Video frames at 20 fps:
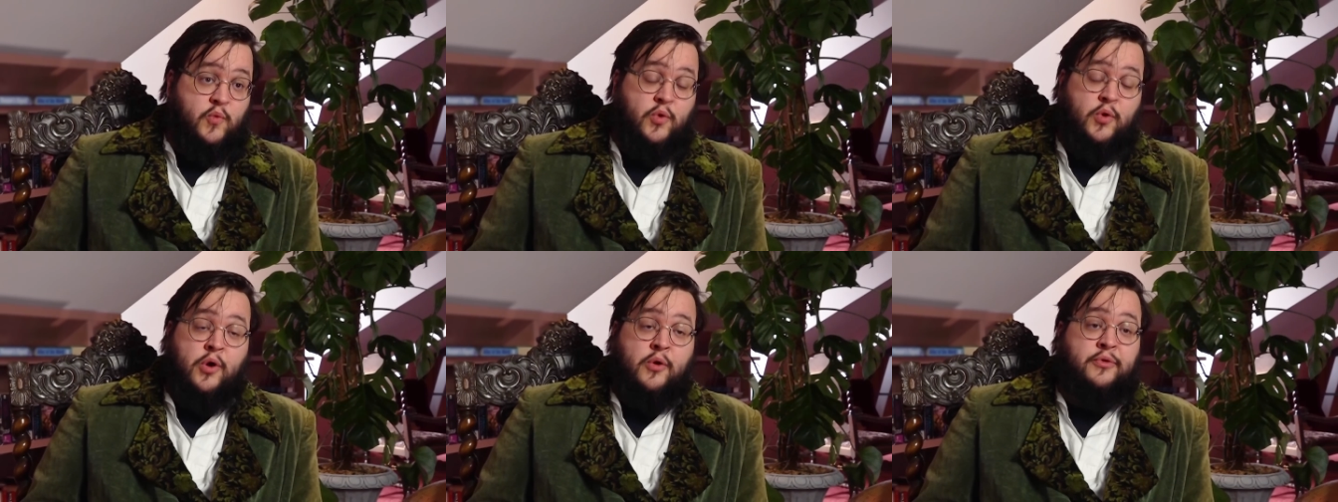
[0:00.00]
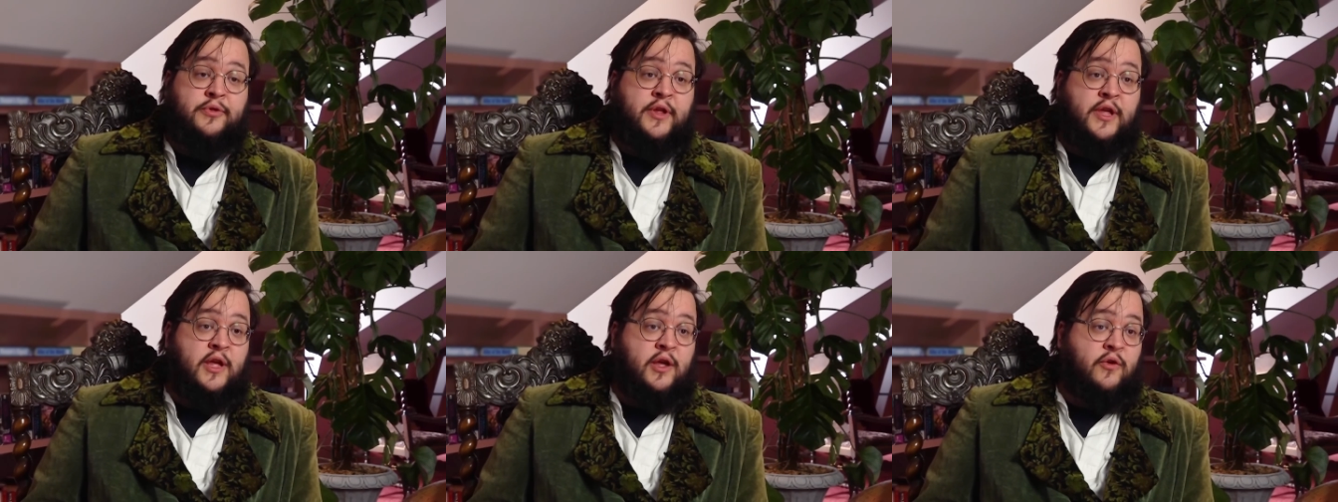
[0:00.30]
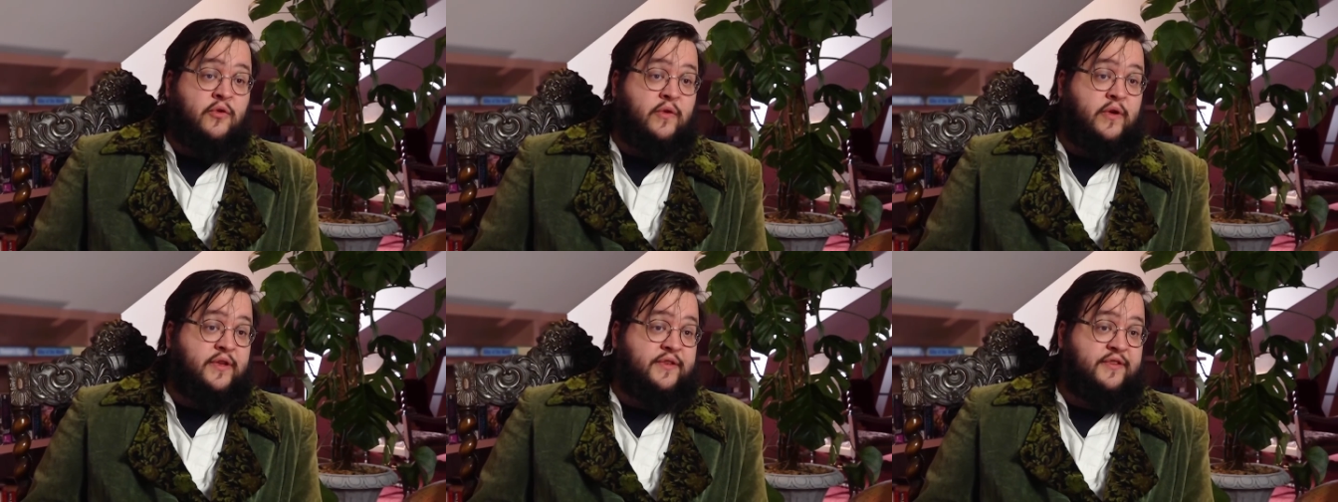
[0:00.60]
will only
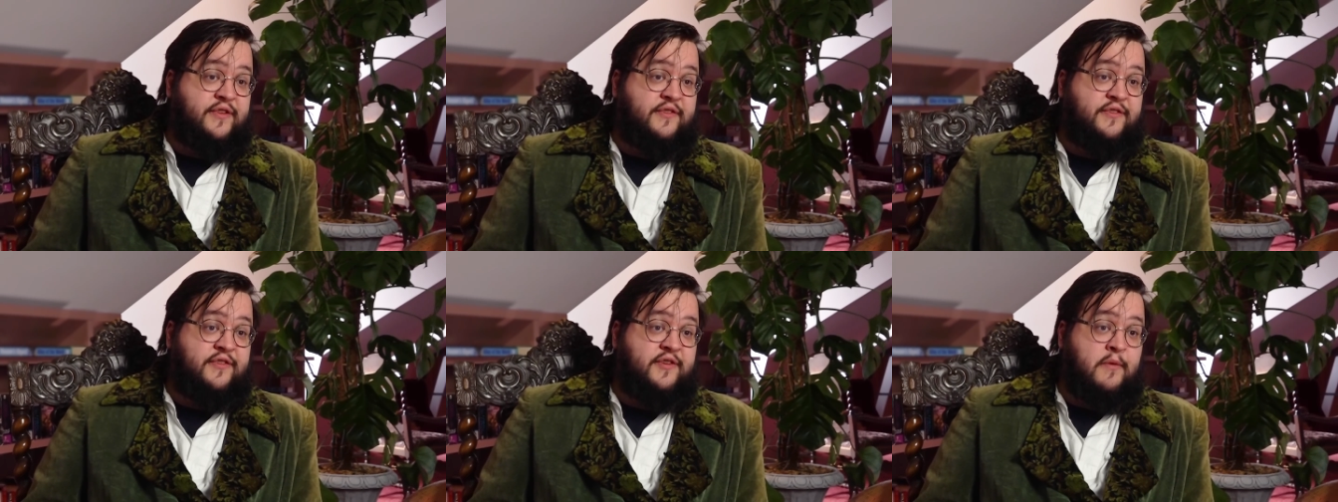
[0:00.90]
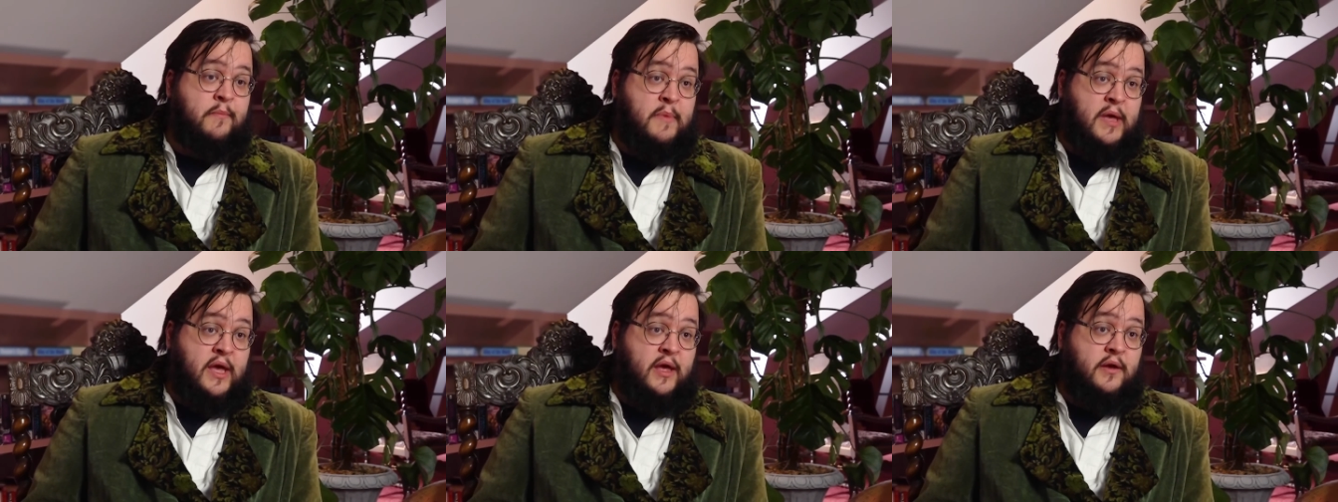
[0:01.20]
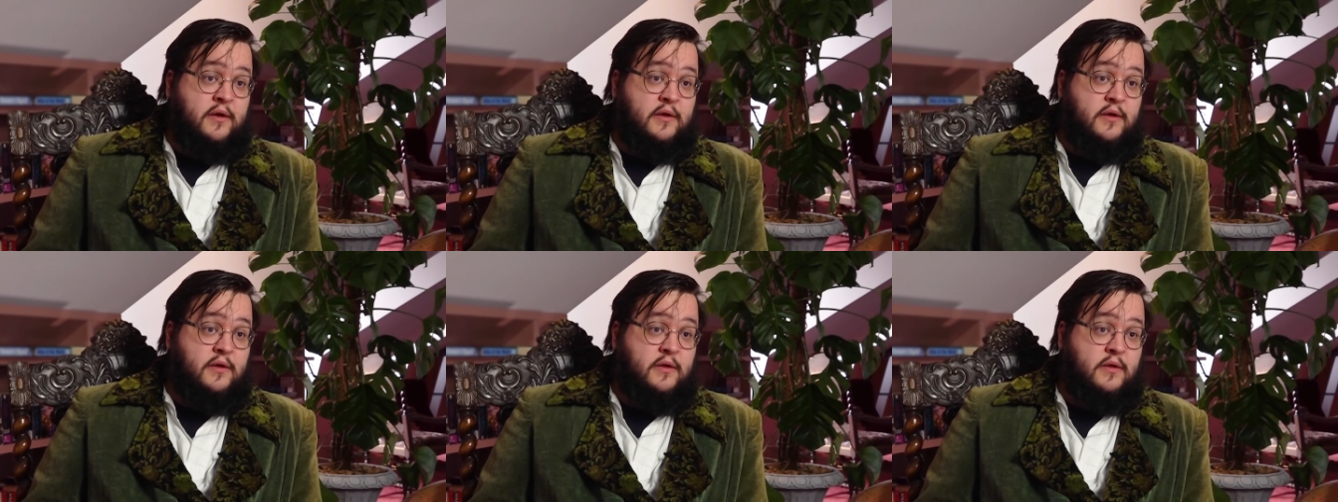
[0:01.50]
increase its demand
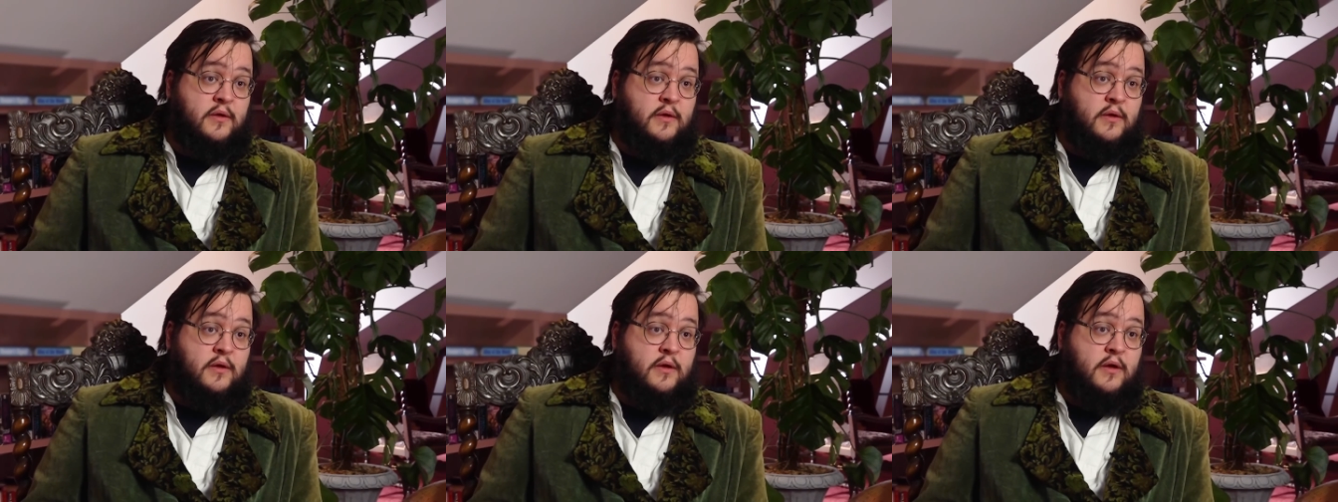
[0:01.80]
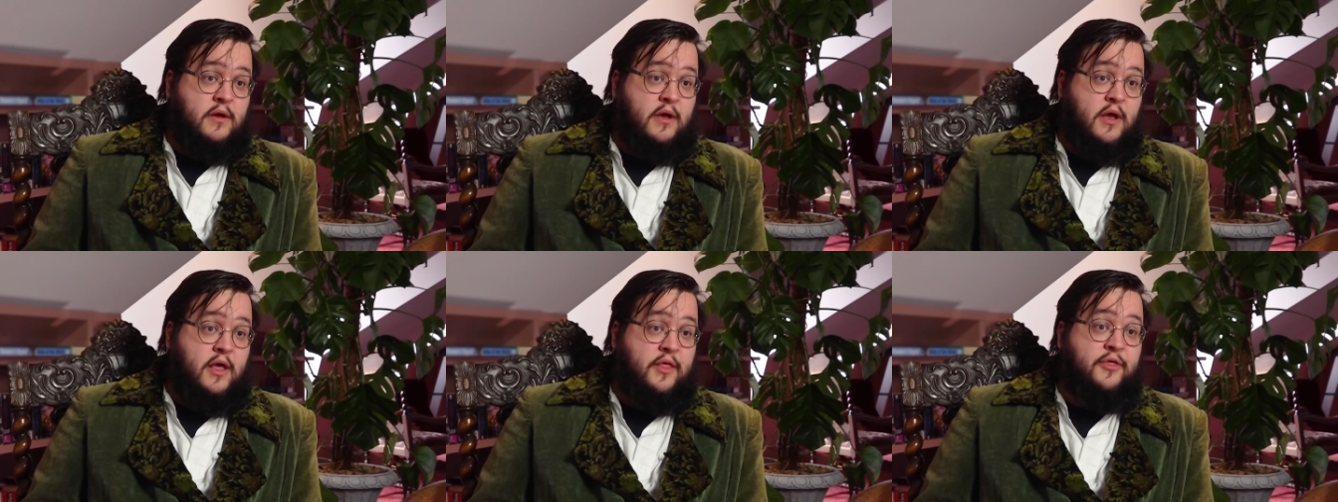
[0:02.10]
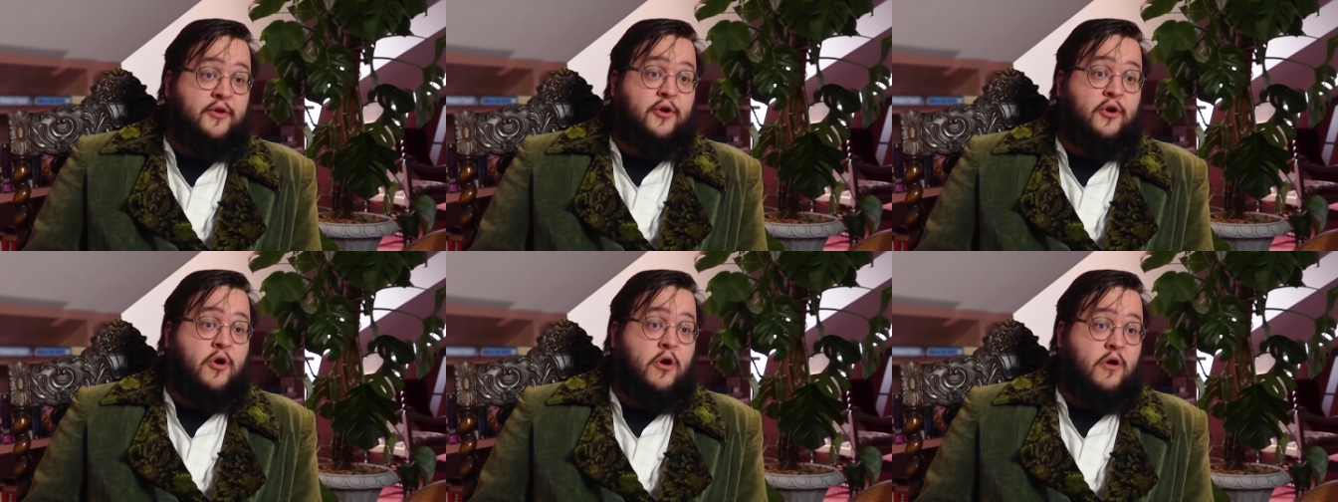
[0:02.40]
and
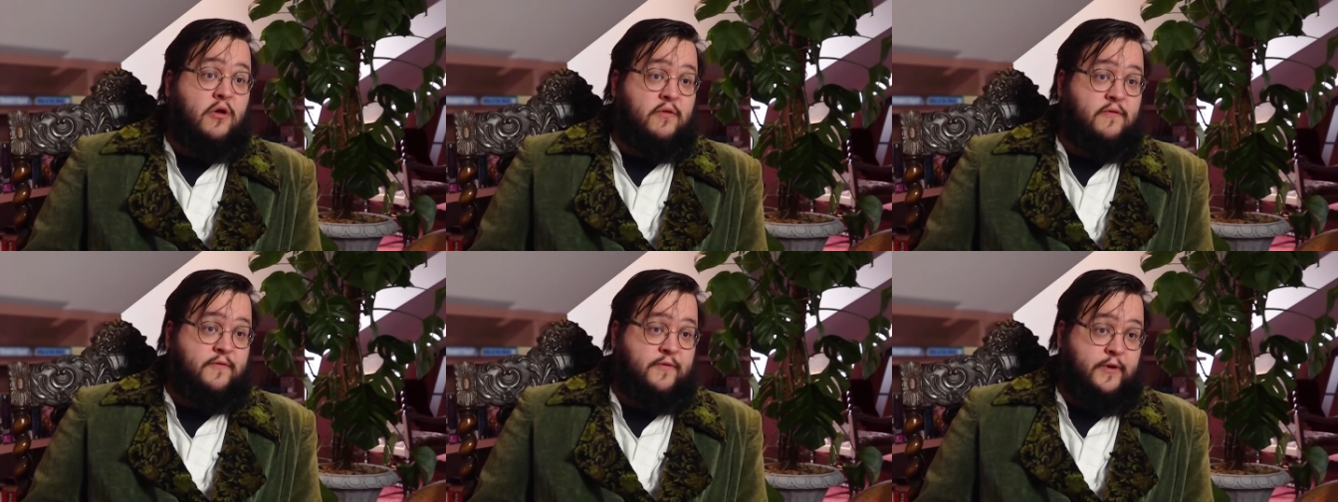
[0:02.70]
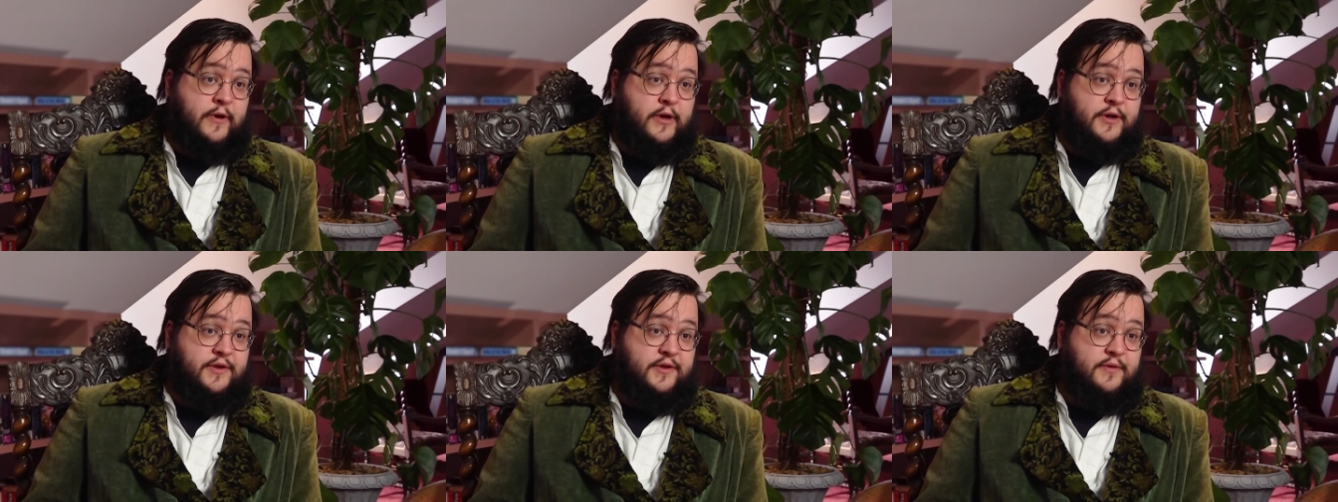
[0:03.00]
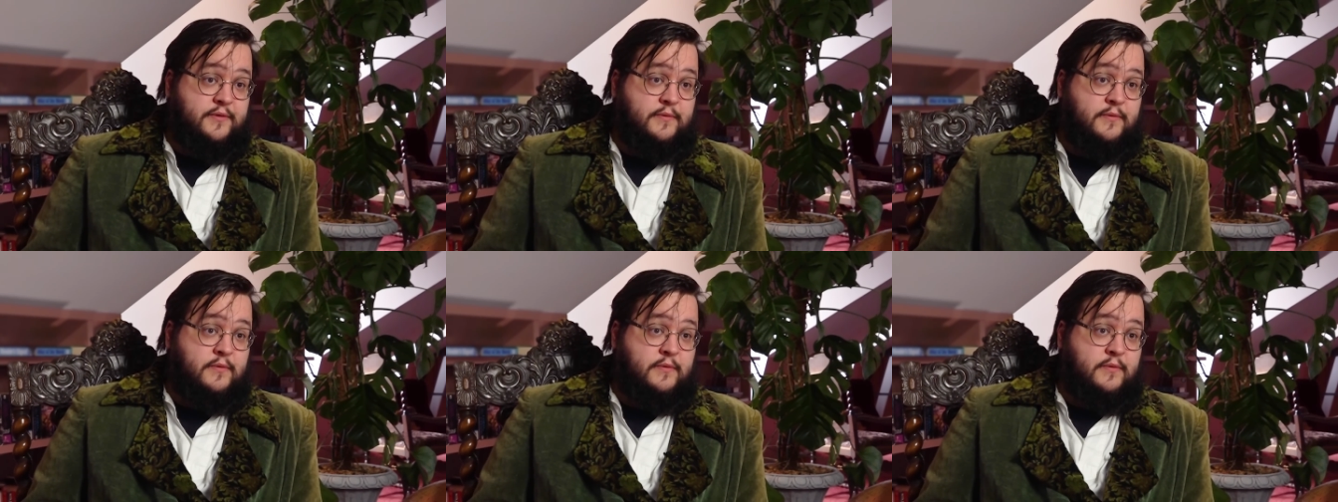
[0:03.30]
their call for it.